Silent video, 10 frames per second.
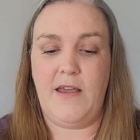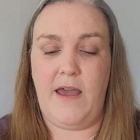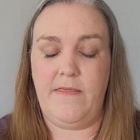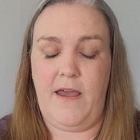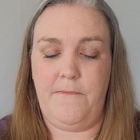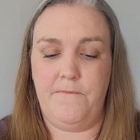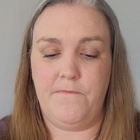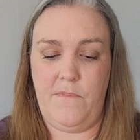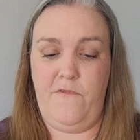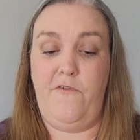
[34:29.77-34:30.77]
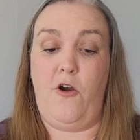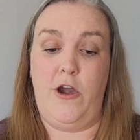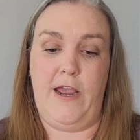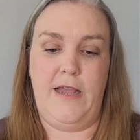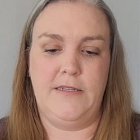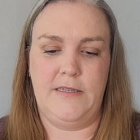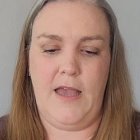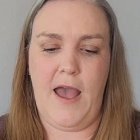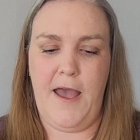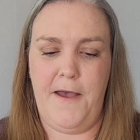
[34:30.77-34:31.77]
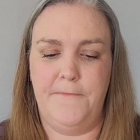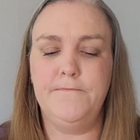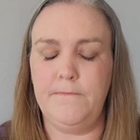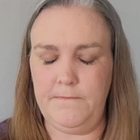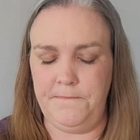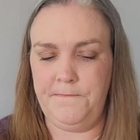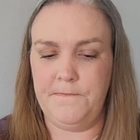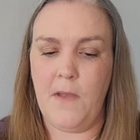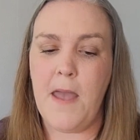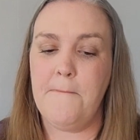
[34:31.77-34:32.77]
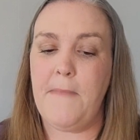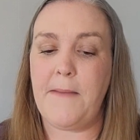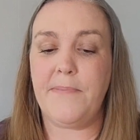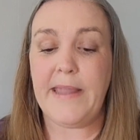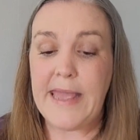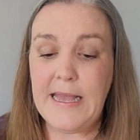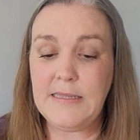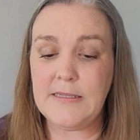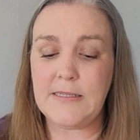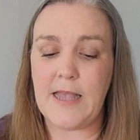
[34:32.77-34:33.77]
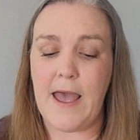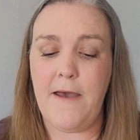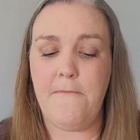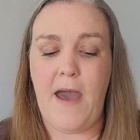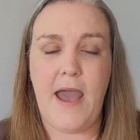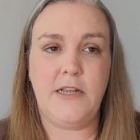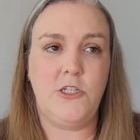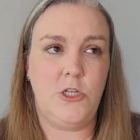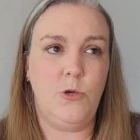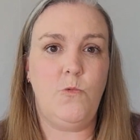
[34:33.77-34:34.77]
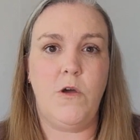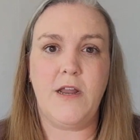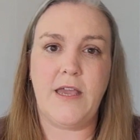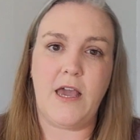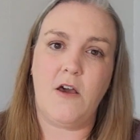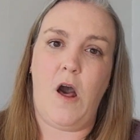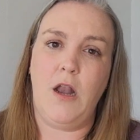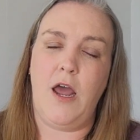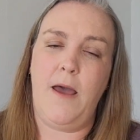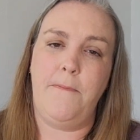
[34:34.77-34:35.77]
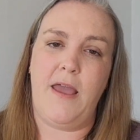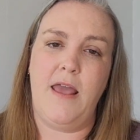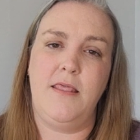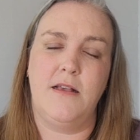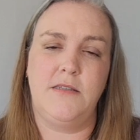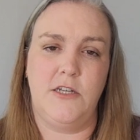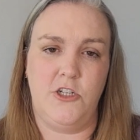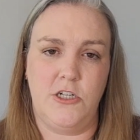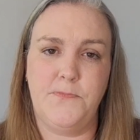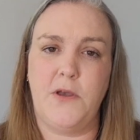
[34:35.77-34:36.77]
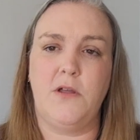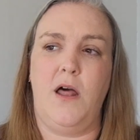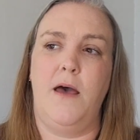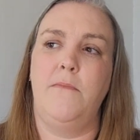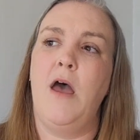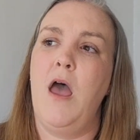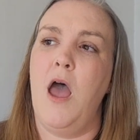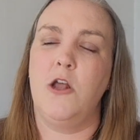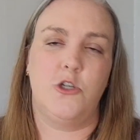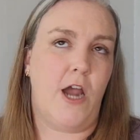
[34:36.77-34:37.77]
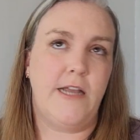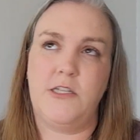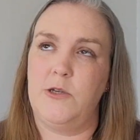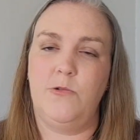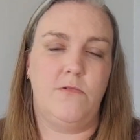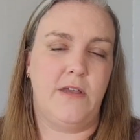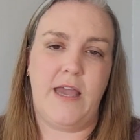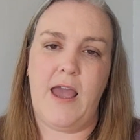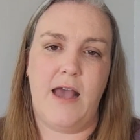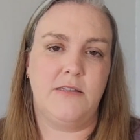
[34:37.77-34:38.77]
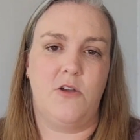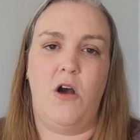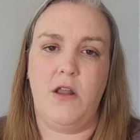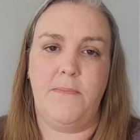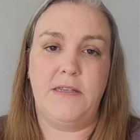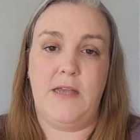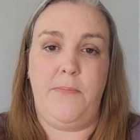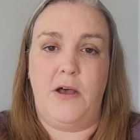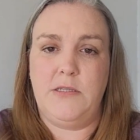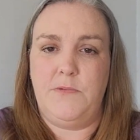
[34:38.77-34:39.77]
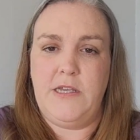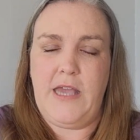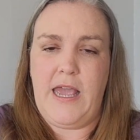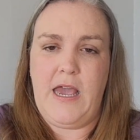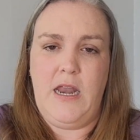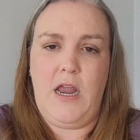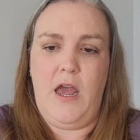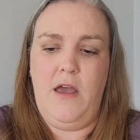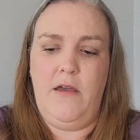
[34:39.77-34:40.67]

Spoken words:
gotten that far yet. My plans, I do want to get caught up in the Stitchers Book Club. try to get as caught up as I possibly can.